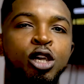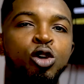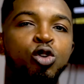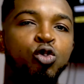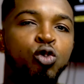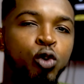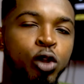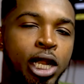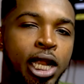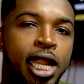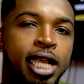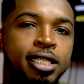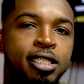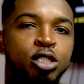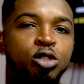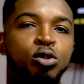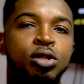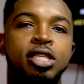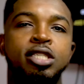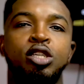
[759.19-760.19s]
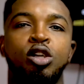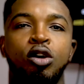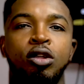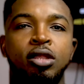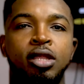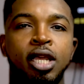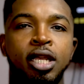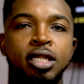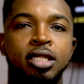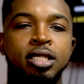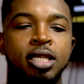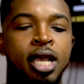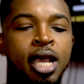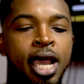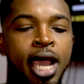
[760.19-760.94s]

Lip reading: relate to this content,